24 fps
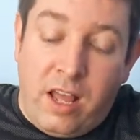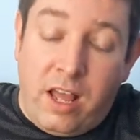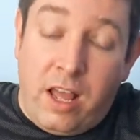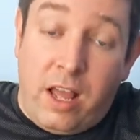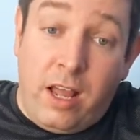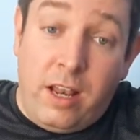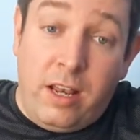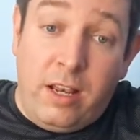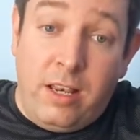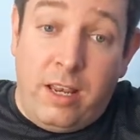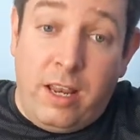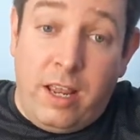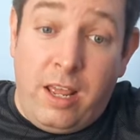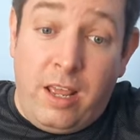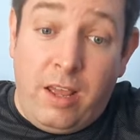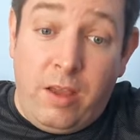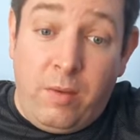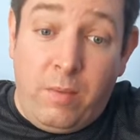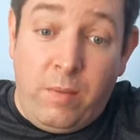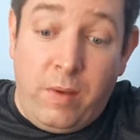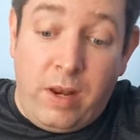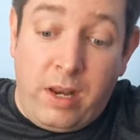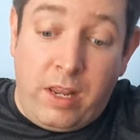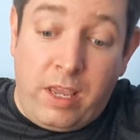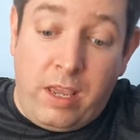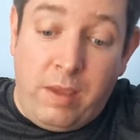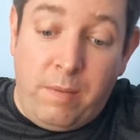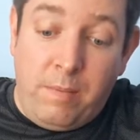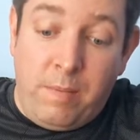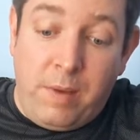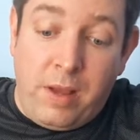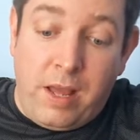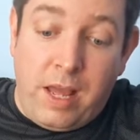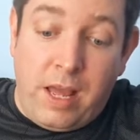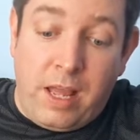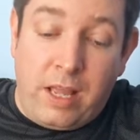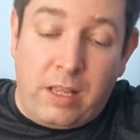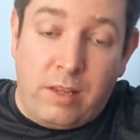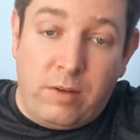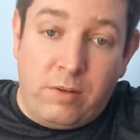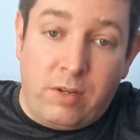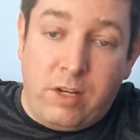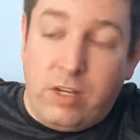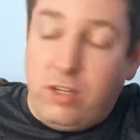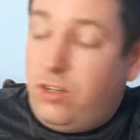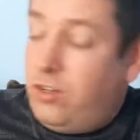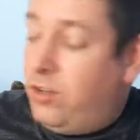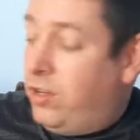And when I came back, there
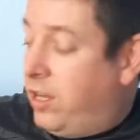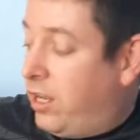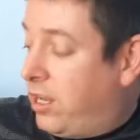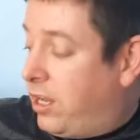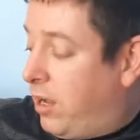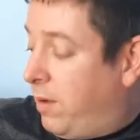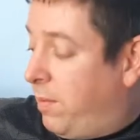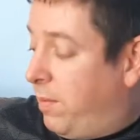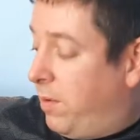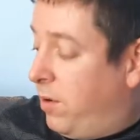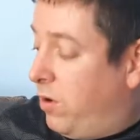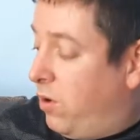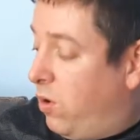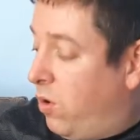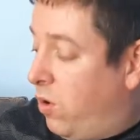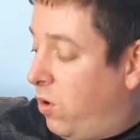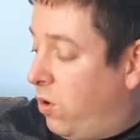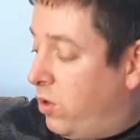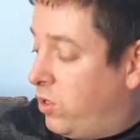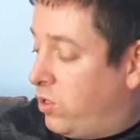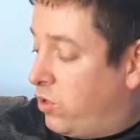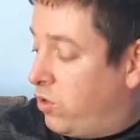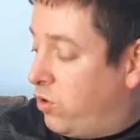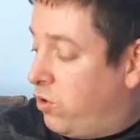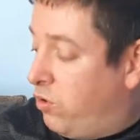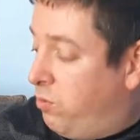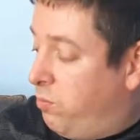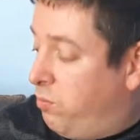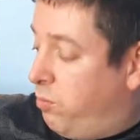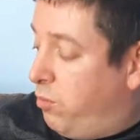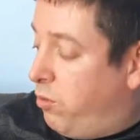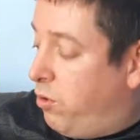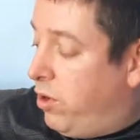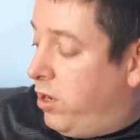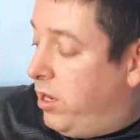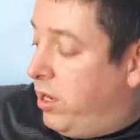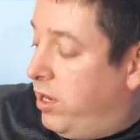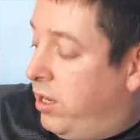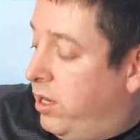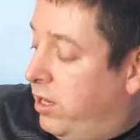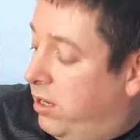was actually a couple. Oh, he's a good boy.